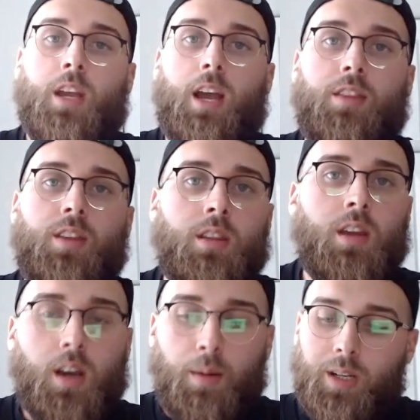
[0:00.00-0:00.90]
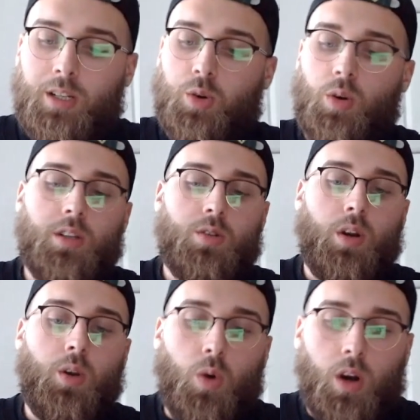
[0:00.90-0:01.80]
And then they come into
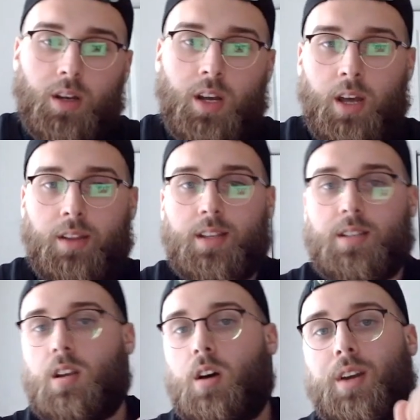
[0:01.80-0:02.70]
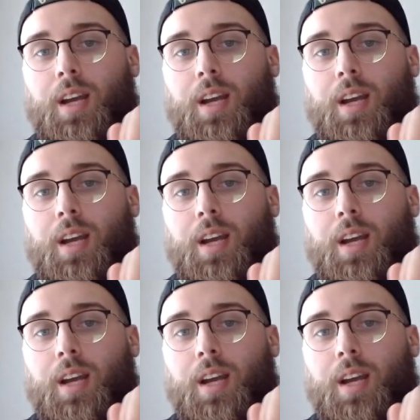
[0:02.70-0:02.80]
2021, they see all the